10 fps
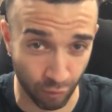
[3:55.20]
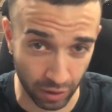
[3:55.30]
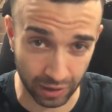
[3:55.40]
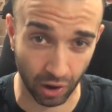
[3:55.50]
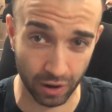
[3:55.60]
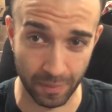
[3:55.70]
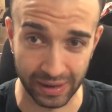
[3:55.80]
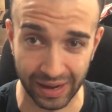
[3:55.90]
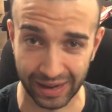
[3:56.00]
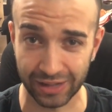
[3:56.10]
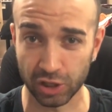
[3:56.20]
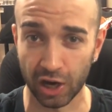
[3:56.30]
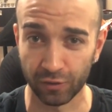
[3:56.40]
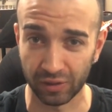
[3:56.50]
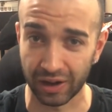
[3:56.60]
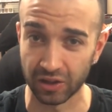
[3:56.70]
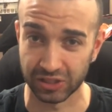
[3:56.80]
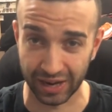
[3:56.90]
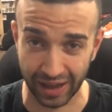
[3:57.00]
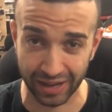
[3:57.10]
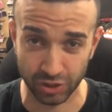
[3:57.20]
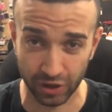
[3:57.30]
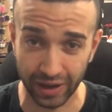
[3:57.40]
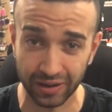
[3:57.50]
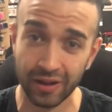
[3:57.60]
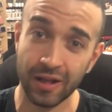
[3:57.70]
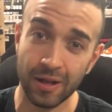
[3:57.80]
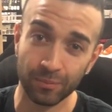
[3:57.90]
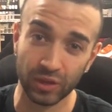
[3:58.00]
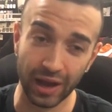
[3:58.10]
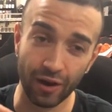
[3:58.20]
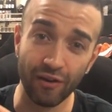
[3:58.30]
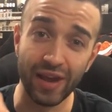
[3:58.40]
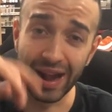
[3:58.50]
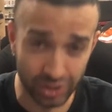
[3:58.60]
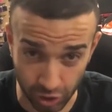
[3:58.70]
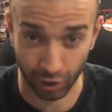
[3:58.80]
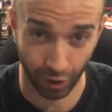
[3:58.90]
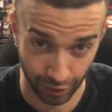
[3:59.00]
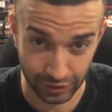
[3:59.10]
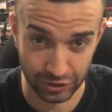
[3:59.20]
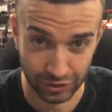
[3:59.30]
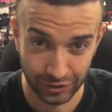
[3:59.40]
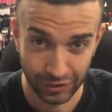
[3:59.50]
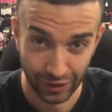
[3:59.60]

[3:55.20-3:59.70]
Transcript: 40 card main deck, extra card 50 card side extra deck of extra cards,